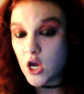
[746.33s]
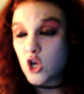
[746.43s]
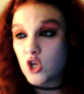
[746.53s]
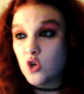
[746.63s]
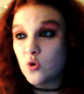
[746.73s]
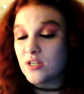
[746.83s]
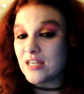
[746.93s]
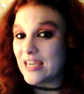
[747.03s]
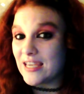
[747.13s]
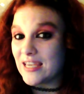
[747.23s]
you could
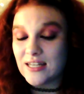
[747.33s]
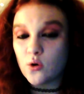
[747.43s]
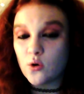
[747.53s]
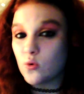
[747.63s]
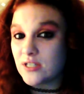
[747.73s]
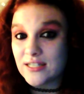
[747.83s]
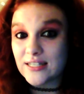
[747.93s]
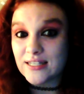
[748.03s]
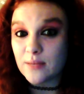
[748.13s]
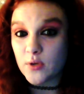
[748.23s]
easily cause this to
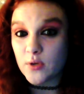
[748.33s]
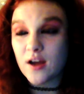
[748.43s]
slip in your eye.